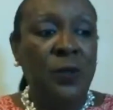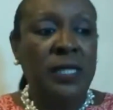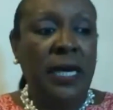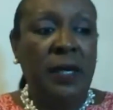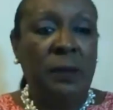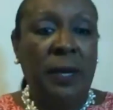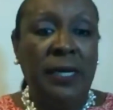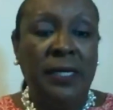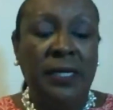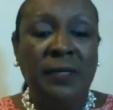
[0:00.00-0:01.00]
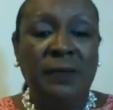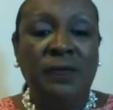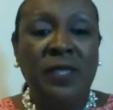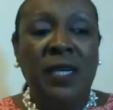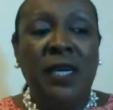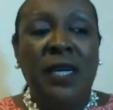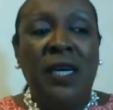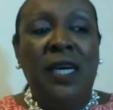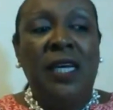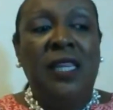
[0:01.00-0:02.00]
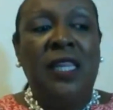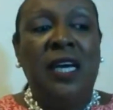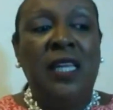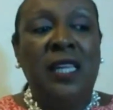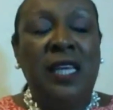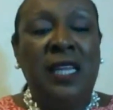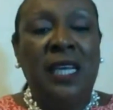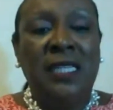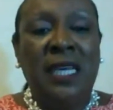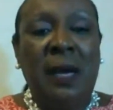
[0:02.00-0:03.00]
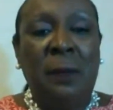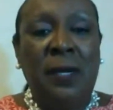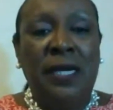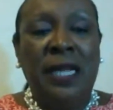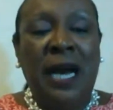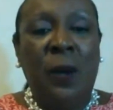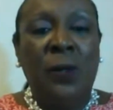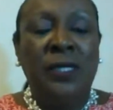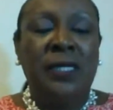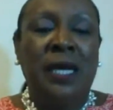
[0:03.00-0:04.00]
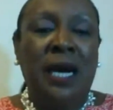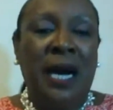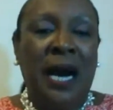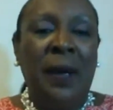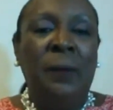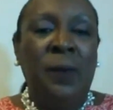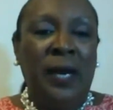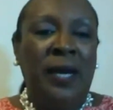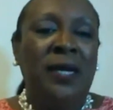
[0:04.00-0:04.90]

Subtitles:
steady pace. The other thing that's happening now is I'm paying